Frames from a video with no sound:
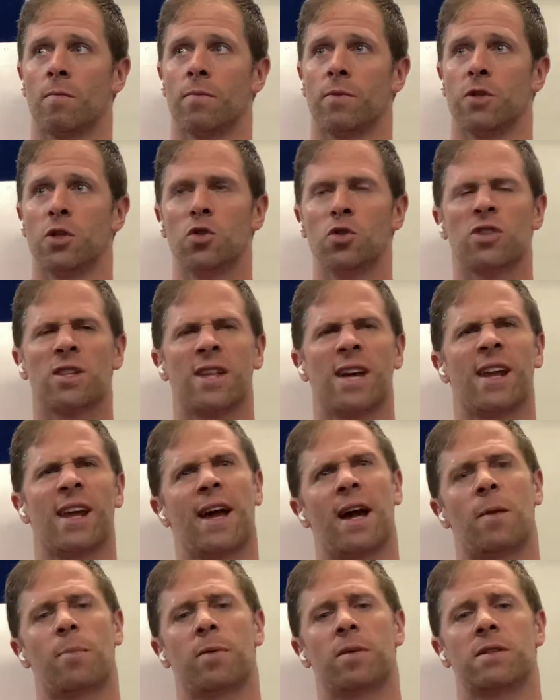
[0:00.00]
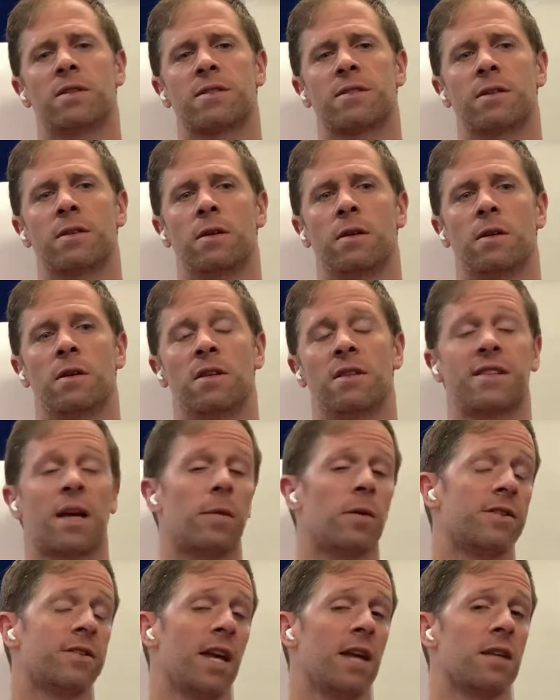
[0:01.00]
usually that happens
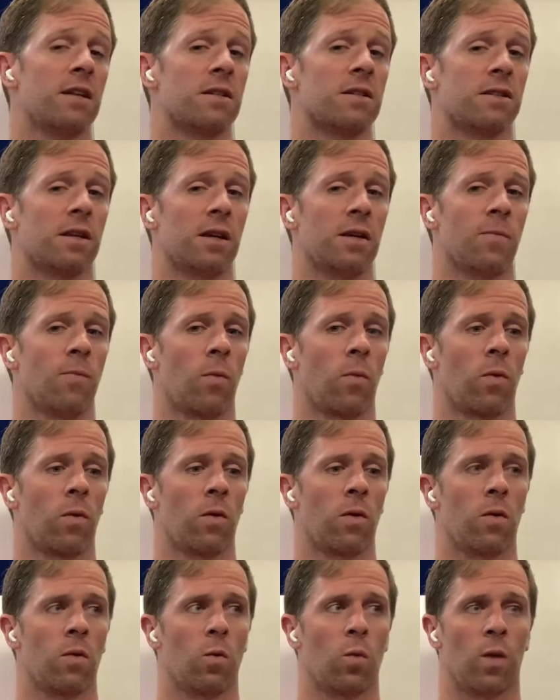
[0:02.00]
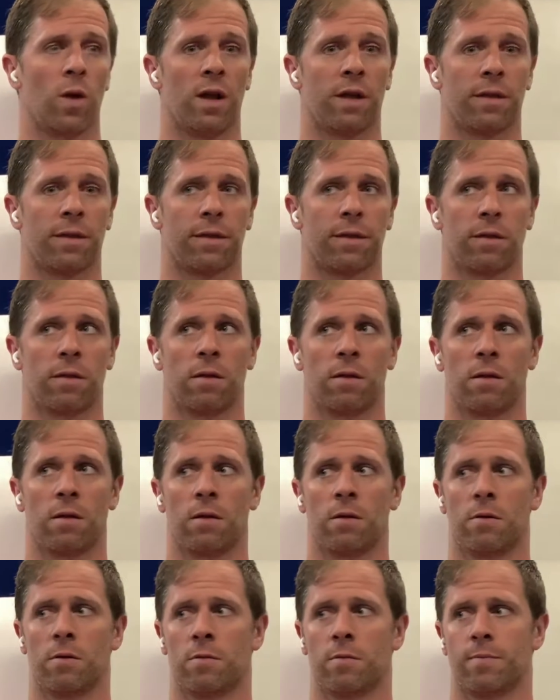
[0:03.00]
simultaneously with
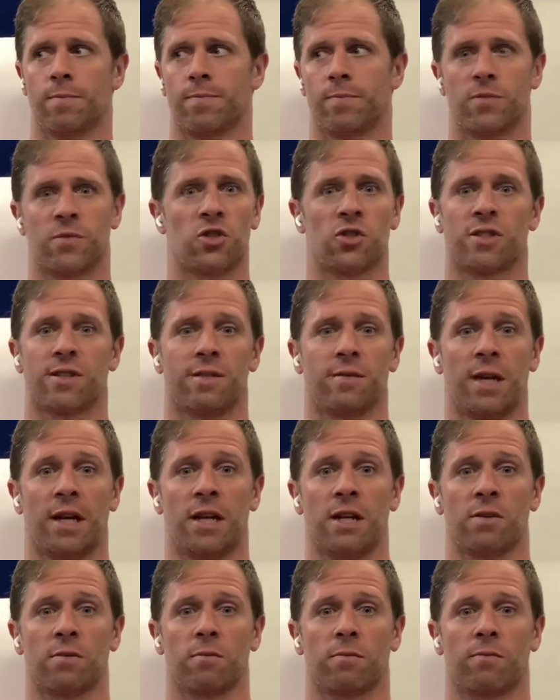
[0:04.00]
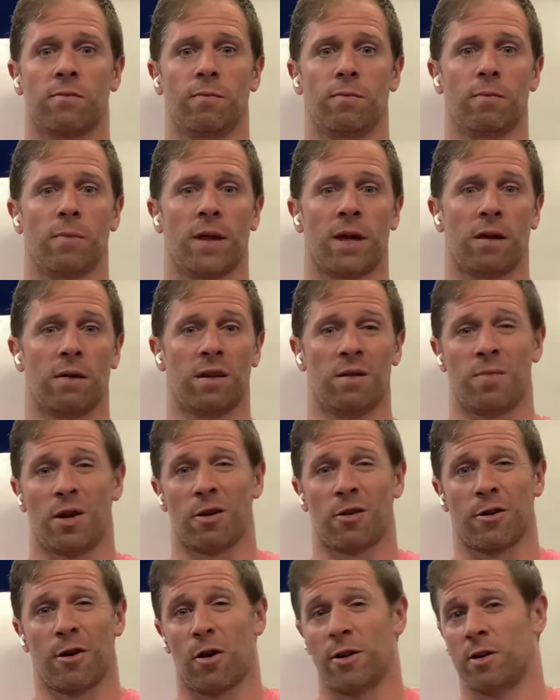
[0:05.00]
just getting like in
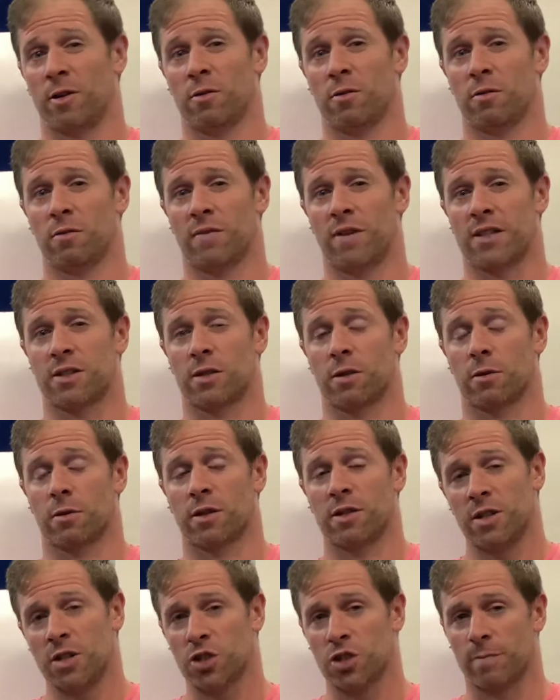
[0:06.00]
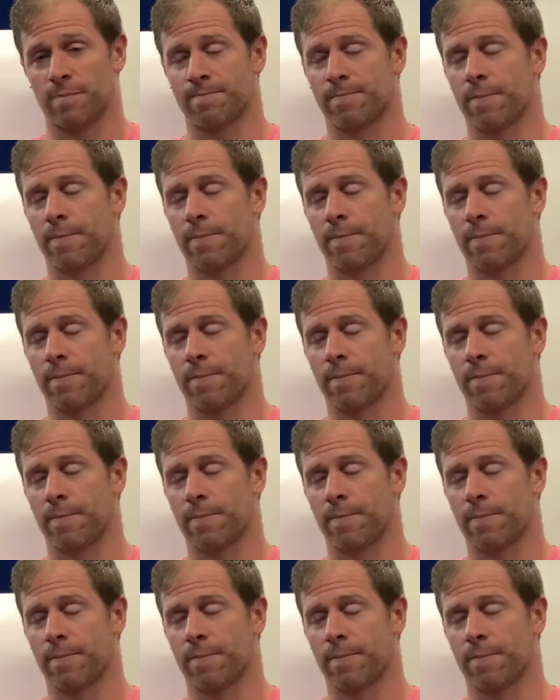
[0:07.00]
better cardiovascular condition.